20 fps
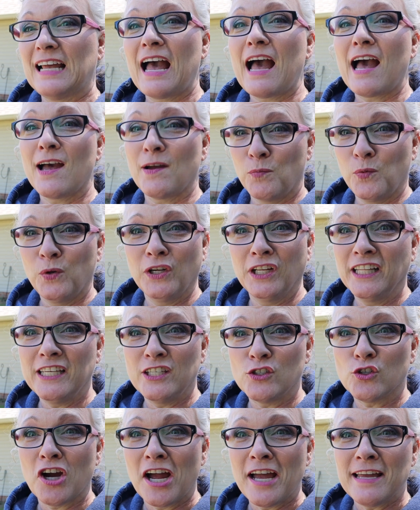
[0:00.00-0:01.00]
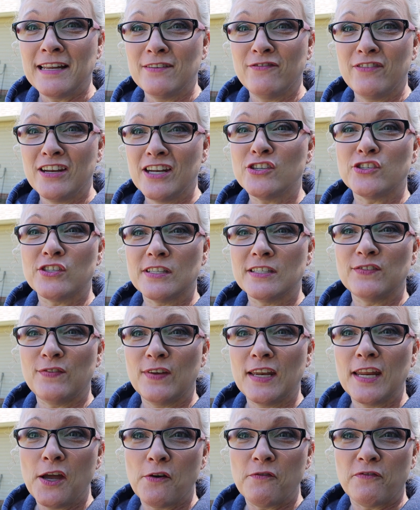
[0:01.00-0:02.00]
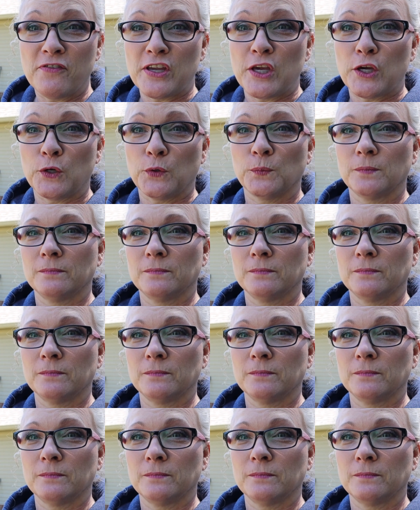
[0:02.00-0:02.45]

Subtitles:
I'm really trying to finish this video for you.